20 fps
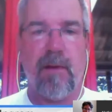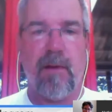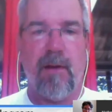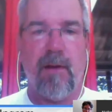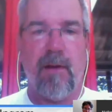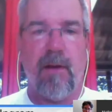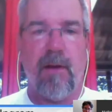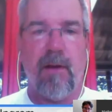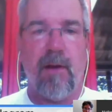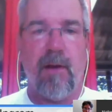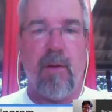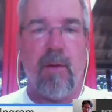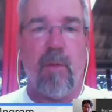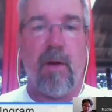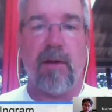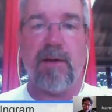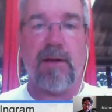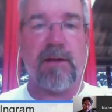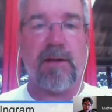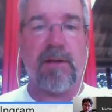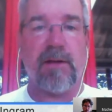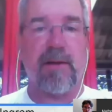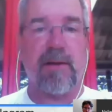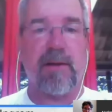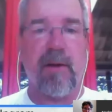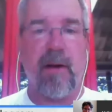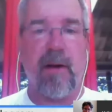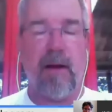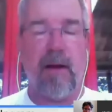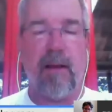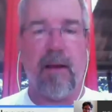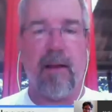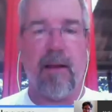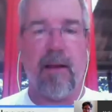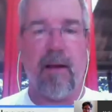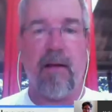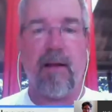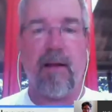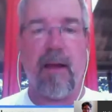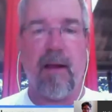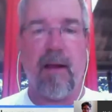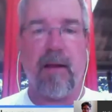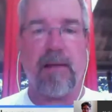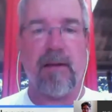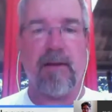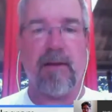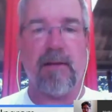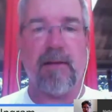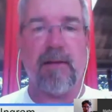Well, just in their case, it's